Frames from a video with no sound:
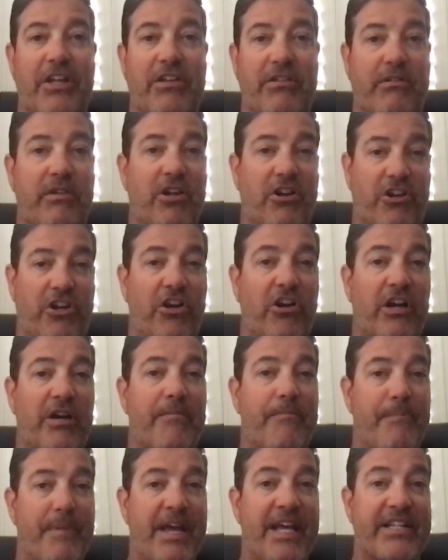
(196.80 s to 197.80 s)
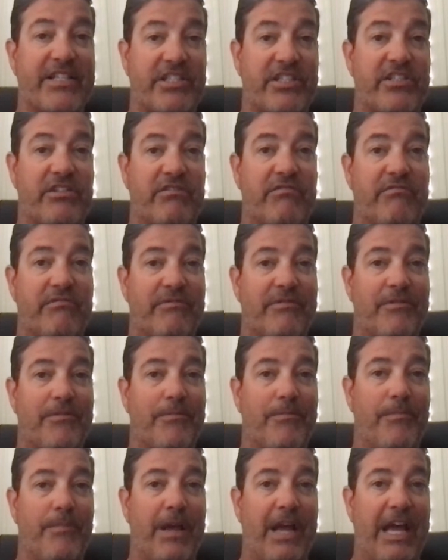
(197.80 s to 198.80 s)
to miss,
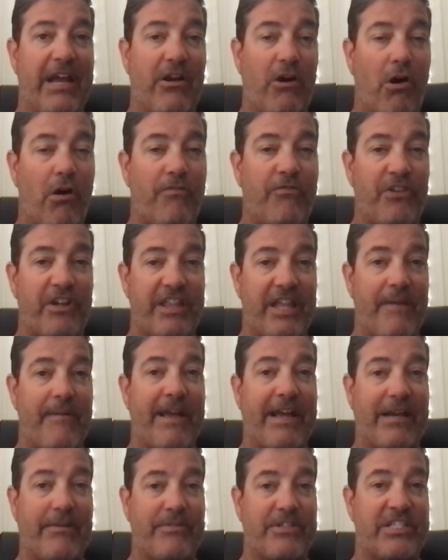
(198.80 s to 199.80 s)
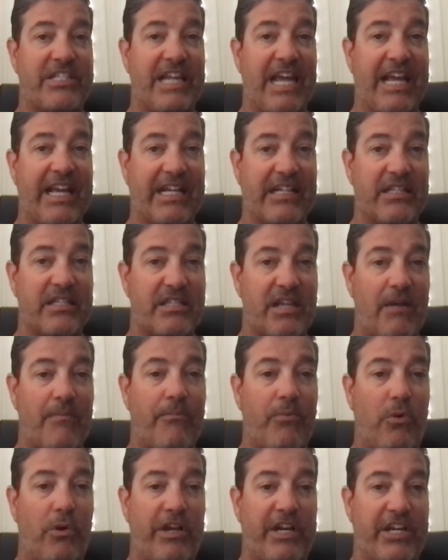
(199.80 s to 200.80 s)
and hopefully they make a mistake at
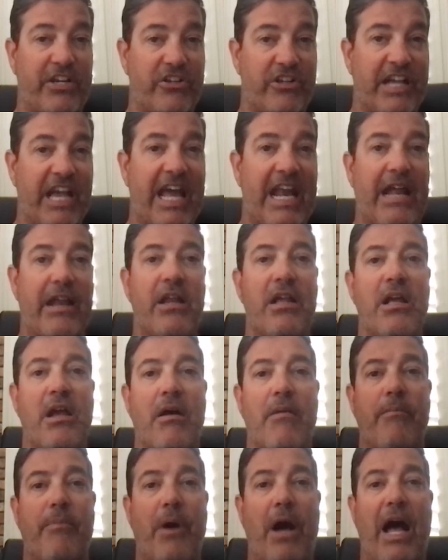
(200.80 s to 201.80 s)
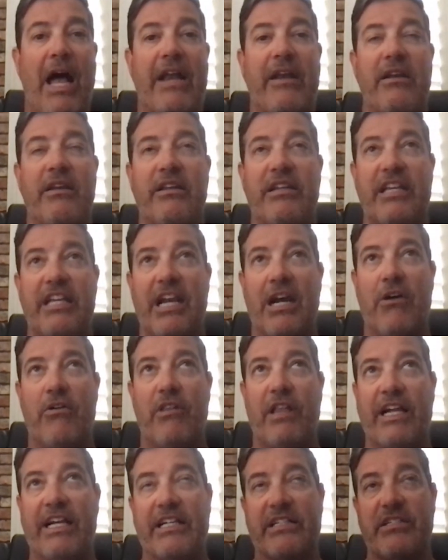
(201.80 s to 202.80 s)
some point and you get it. But,
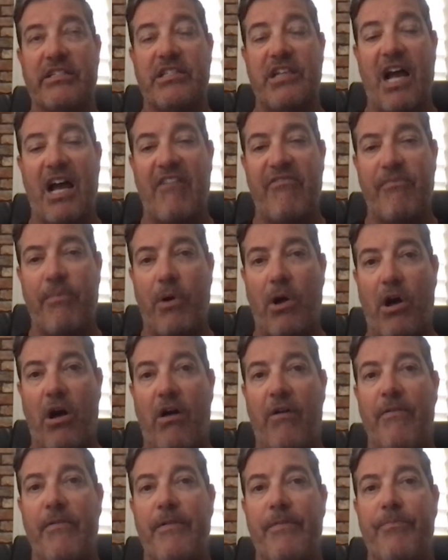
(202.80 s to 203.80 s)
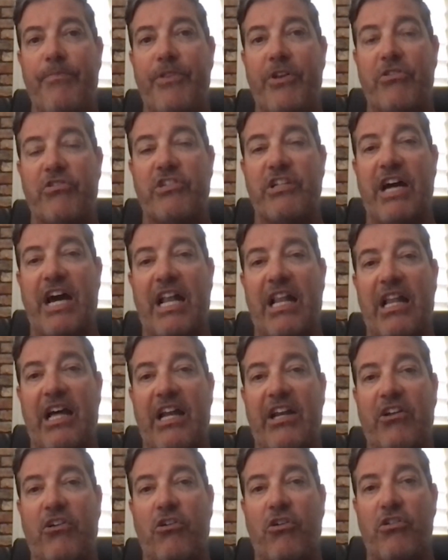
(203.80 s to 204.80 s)
like in softball, there's not a
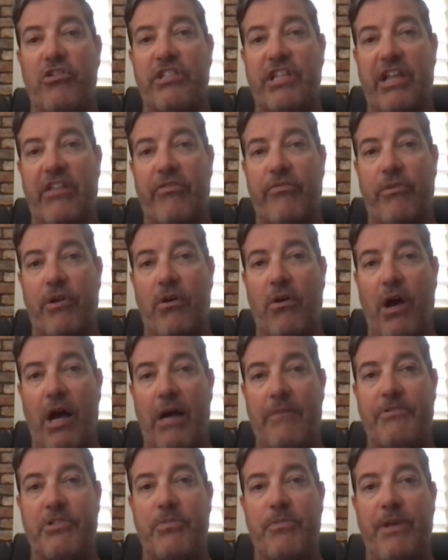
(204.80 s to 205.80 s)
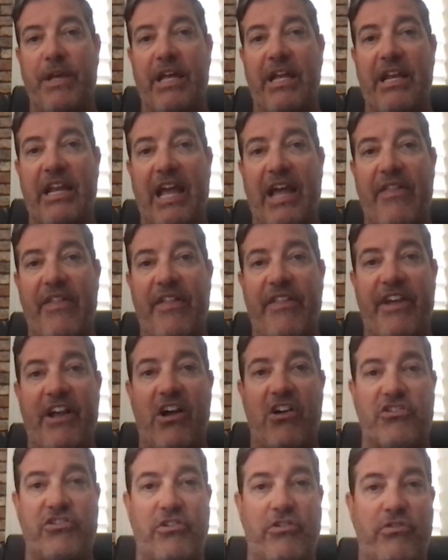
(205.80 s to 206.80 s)
lot of girls that throw up spin and then they
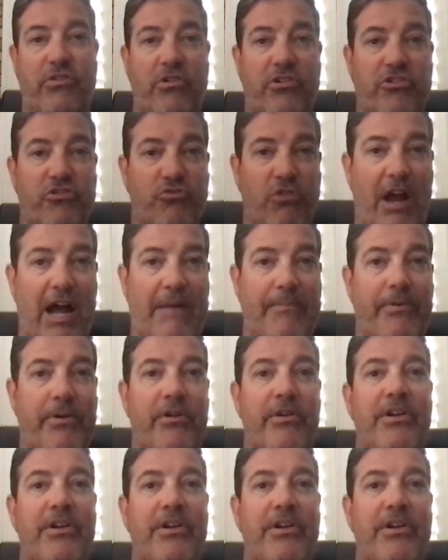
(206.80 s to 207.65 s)
also throw a drop.